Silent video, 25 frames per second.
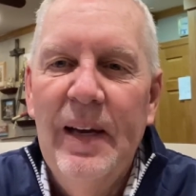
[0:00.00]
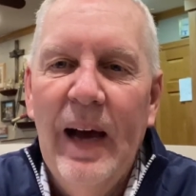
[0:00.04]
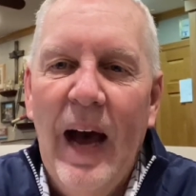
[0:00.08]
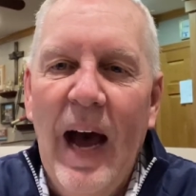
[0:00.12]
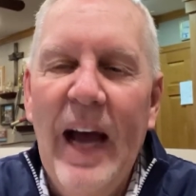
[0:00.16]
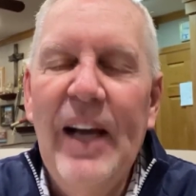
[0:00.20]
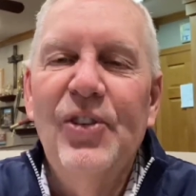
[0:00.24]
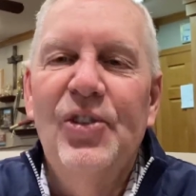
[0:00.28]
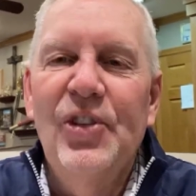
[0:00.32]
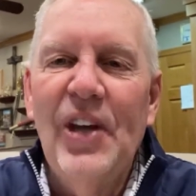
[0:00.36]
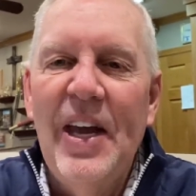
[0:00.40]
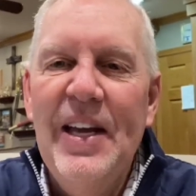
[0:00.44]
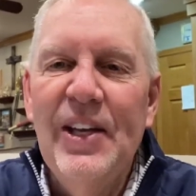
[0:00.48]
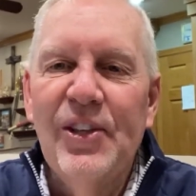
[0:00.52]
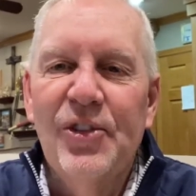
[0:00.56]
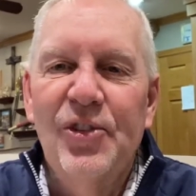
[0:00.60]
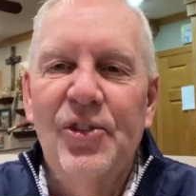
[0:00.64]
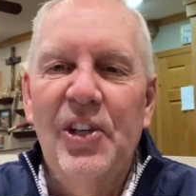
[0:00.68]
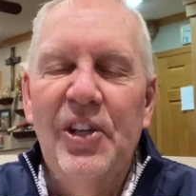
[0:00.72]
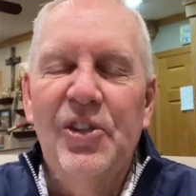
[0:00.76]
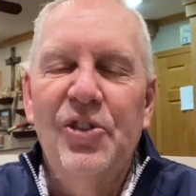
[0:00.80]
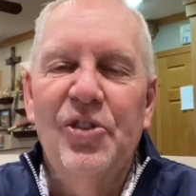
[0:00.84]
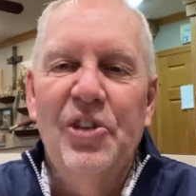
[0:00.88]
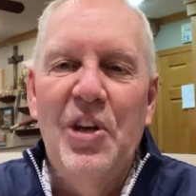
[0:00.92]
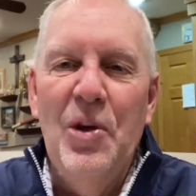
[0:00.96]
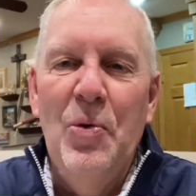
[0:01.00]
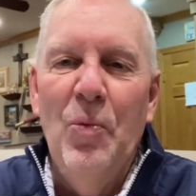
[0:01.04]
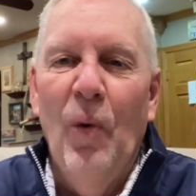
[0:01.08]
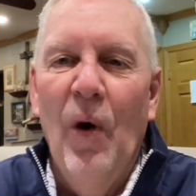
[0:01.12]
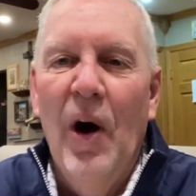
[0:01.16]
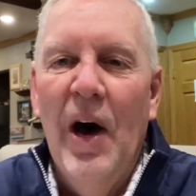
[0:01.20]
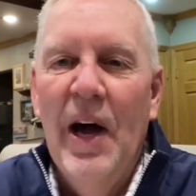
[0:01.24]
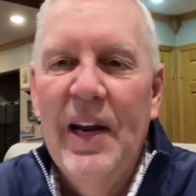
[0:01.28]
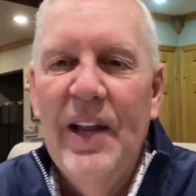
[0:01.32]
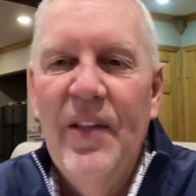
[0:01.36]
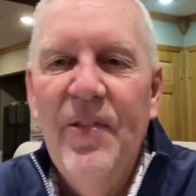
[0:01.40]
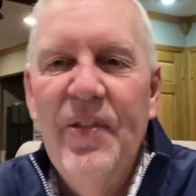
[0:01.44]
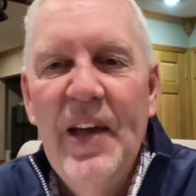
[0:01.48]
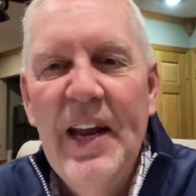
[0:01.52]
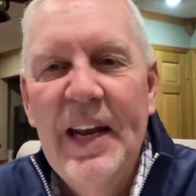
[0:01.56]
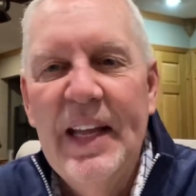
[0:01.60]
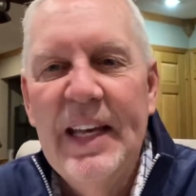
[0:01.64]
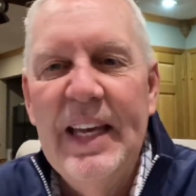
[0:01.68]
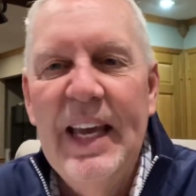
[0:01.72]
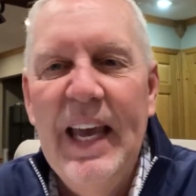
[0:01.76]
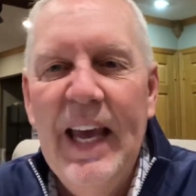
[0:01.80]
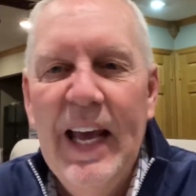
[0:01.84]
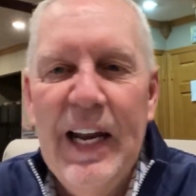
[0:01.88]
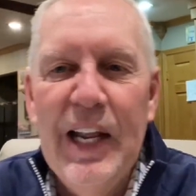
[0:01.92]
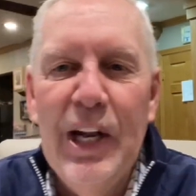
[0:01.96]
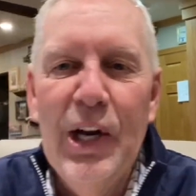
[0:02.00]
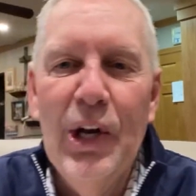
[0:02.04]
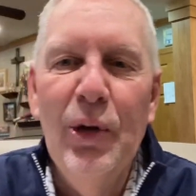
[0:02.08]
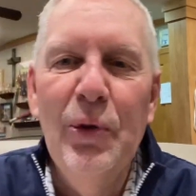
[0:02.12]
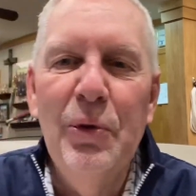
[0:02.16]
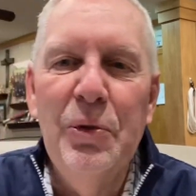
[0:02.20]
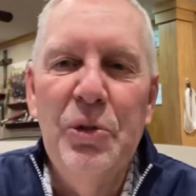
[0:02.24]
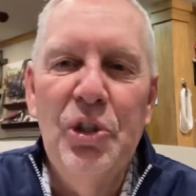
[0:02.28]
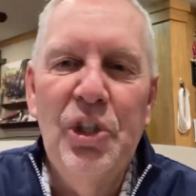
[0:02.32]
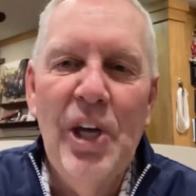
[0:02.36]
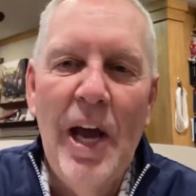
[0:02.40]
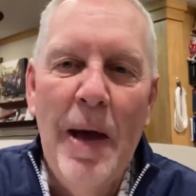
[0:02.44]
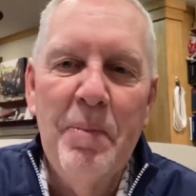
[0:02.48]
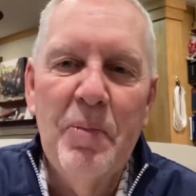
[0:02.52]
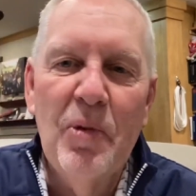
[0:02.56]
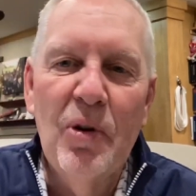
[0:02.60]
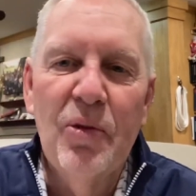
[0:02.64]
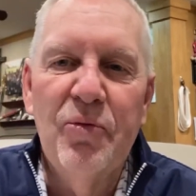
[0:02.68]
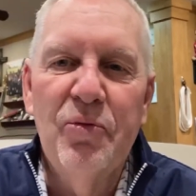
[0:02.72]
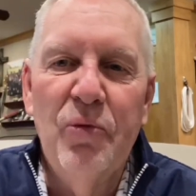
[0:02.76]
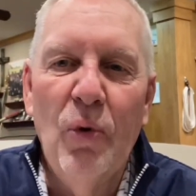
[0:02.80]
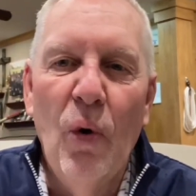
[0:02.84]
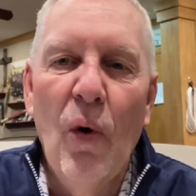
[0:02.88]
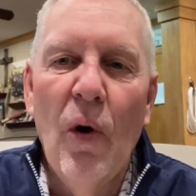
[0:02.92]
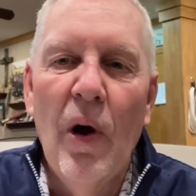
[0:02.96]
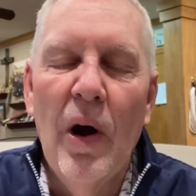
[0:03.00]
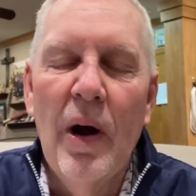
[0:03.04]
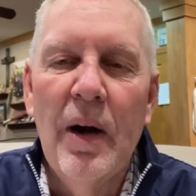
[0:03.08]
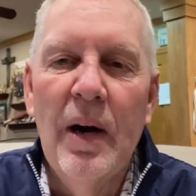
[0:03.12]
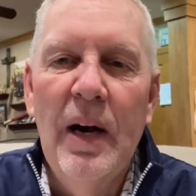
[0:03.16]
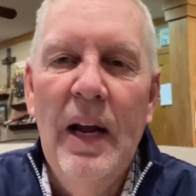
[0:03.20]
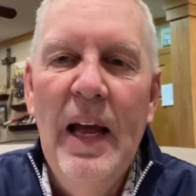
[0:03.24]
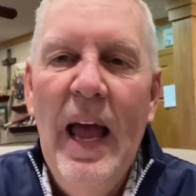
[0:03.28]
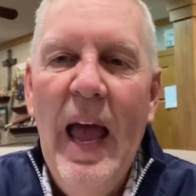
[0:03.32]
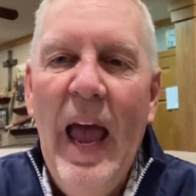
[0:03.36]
Isaiah 61, and then again in Luke chapter 4.